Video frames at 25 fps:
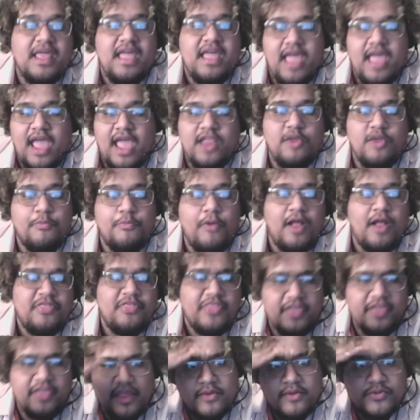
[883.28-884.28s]
And you're probably
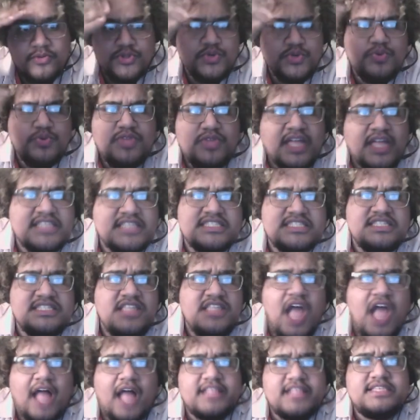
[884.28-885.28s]
thinking, dude, that's
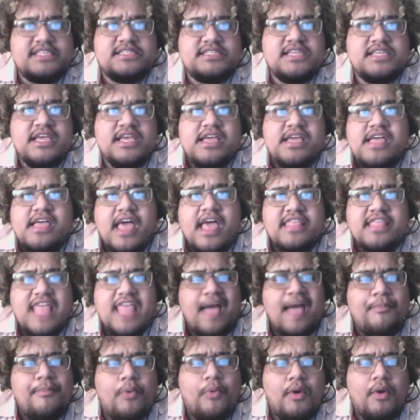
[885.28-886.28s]
nuts. At
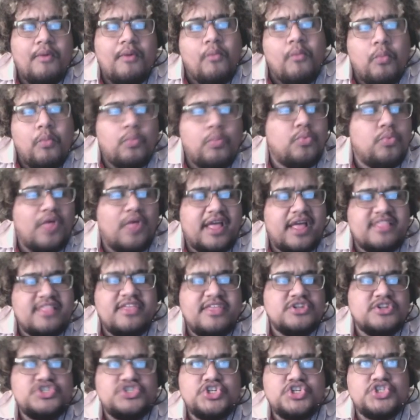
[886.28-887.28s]
that point, like,
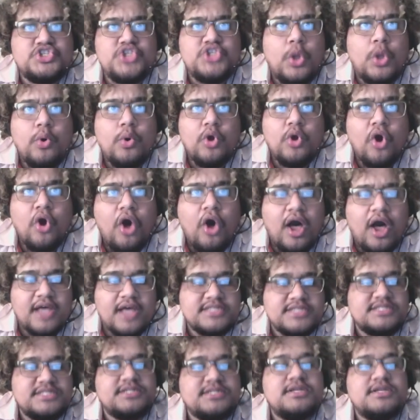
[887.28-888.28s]
there's just no
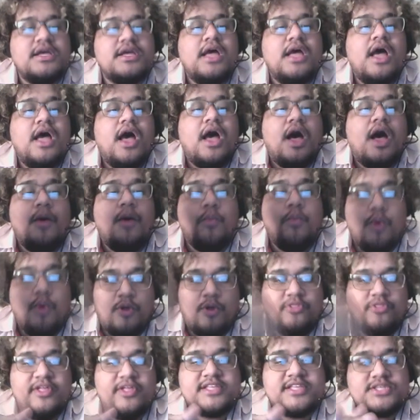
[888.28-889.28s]
cost. Well,
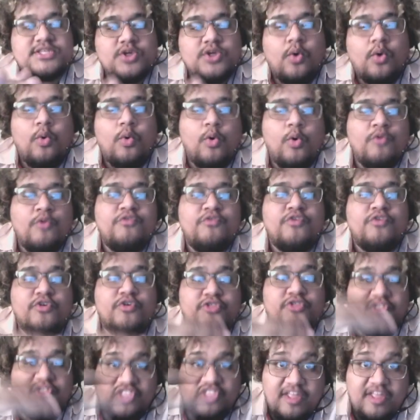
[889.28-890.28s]
let's go over
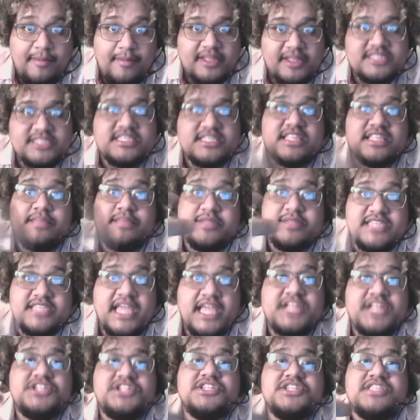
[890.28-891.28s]
the limits, the
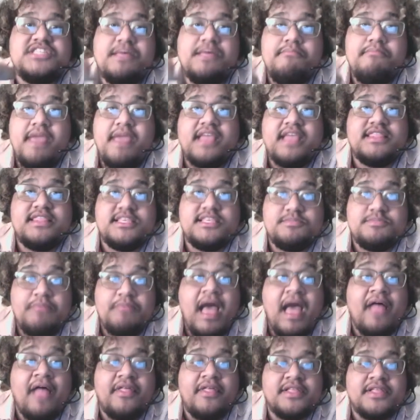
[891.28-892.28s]
limitations that make this
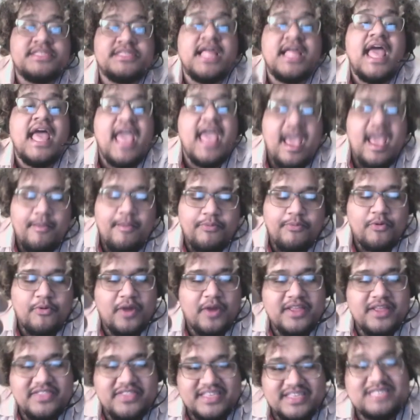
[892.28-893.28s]
balanced and
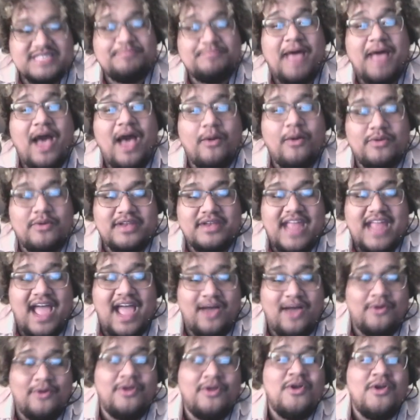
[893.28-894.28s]
bring this power
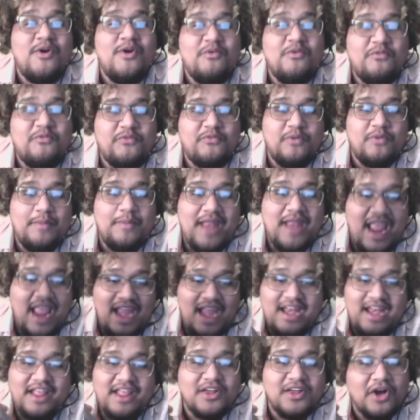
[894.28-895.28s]
down from an
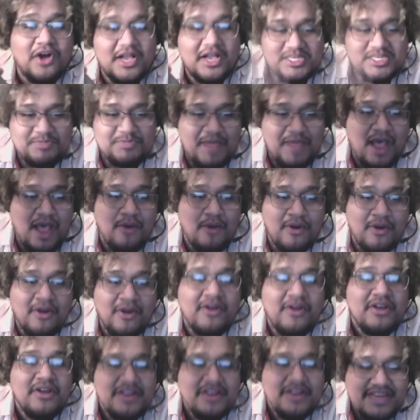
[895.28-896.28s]
80 cost power
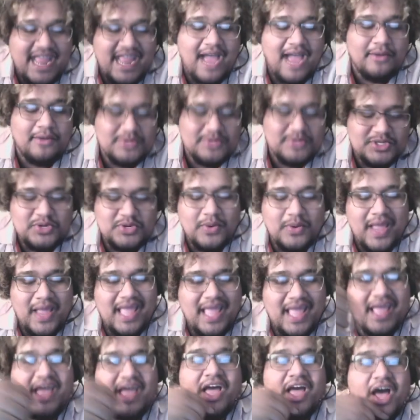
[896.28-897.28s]
down to a
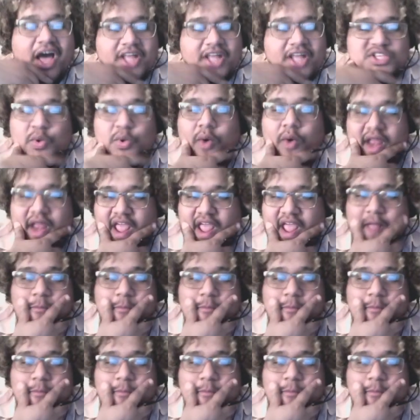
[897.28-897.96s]
20.